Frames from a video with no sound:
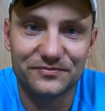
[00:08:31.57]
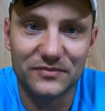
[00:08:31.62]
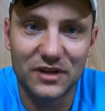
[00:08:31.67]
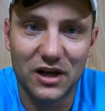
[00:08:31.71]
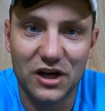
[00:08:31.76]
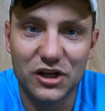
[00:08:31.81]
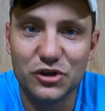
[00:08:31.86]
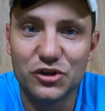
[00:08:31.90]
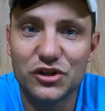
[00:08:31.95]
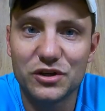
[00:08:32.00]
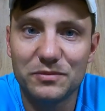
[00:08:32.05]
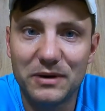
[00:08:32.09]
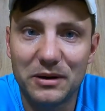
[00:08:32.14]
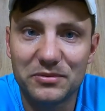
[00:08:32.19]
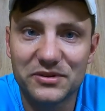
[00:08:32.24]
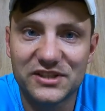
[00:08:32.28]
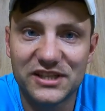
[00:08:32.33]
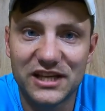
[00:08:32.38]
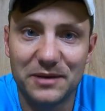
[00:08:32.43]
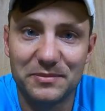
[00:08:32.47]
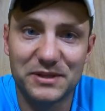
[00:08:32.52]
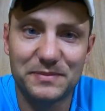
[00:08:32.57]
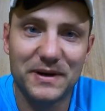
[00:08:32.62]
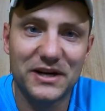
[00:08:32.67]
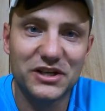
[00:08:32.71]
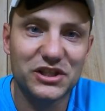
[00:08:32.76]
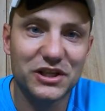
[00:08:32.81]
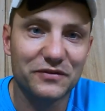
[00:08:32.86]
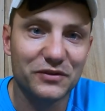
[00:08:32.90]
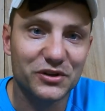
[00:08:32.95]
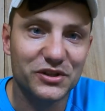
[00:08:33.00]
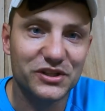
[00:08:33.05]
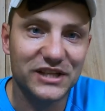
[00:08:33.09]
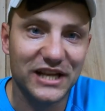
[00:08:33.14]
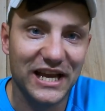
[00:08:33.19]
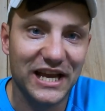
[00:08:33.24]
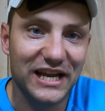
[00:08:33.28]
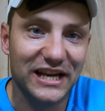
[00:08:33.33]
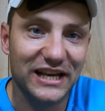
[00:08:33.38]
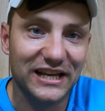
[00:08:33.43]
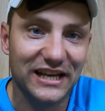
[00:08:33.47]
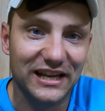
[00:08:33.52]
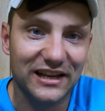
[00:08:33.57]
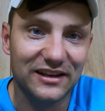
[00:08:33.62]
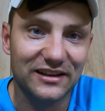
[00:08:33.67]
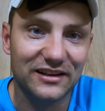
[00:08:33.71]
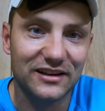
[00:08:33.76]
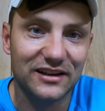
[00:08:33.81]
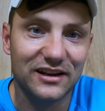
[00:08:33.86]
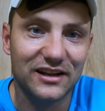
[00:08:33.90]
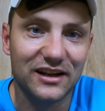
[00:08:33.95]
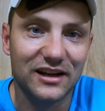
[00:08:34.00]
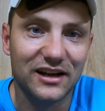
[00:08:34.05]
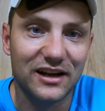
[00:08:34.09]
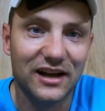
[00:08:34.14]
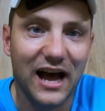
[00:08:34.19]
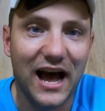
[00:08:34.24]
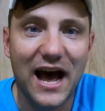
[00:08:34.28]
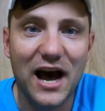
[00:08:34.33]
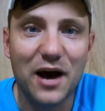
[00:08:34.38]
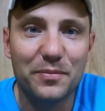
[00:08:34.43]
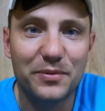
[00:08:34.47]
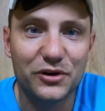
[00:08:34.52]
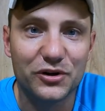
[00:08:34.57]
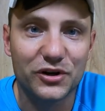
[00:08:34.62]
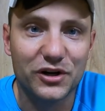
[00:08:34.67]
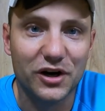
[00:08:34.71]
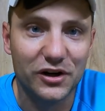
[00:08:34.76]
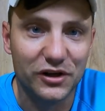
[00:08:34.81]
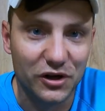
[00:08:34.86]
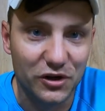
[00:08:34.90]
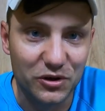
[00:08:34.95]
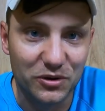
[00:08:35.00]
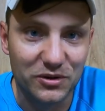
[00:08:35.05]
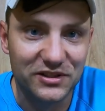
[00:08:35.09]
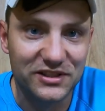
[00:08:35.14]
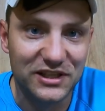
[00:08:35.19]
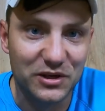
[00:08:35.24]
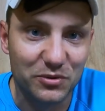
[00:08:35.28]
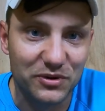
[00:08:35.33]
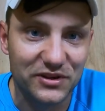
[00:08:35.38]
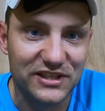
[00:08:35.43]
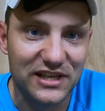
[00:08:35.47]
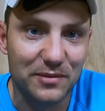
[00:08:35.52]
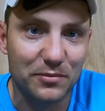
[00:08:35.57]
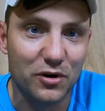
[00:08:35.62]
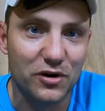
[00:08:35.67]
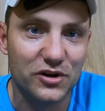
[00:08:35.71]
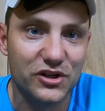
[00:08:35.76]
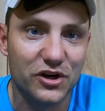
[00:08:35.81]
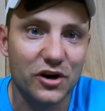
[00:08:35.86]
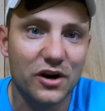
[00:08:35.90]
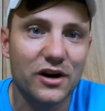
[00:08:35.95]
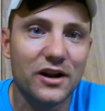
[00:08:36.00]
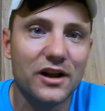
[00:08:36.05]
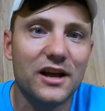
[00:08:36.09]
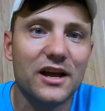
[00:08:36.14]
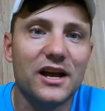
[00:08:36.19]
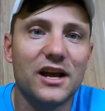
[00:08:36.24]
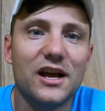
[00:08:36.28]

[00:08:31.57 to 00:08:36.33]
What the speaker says: You should be able to see them, especially if you're staying high up in your condo, you can see where the sandbars are.